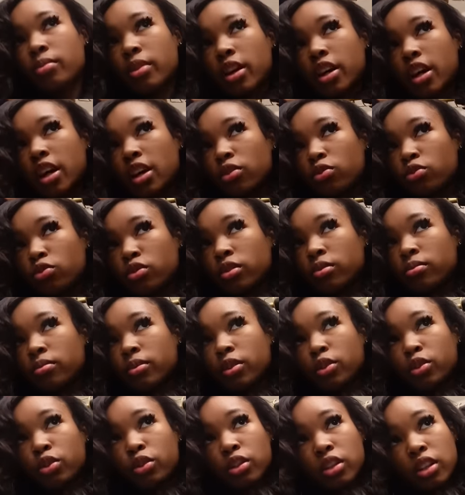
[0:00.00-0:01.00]
Like I do them
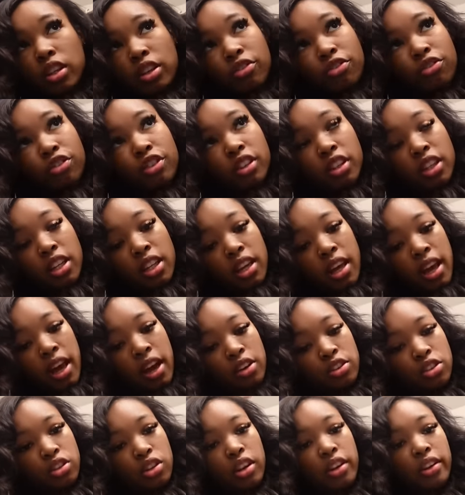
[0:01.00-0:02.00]
a little differently
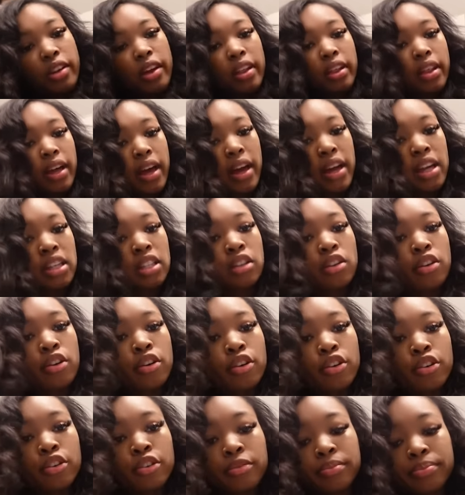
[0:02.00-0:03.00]
now so that they last
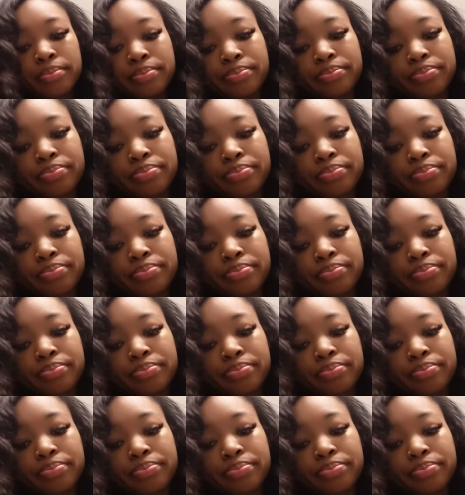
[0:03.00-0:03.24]
longer.